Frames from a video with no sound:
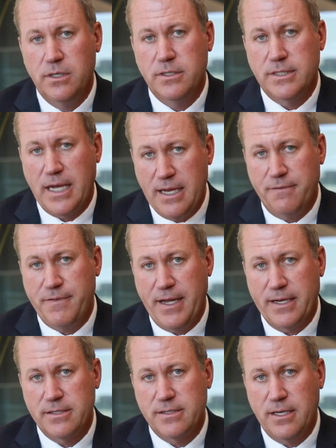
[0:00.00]
side
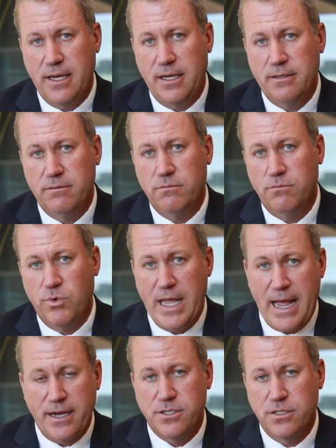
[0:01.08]
effects and
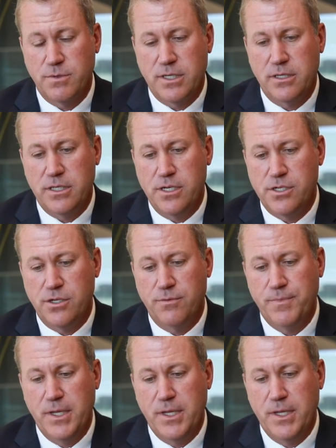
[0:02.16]
reactions with the tissue.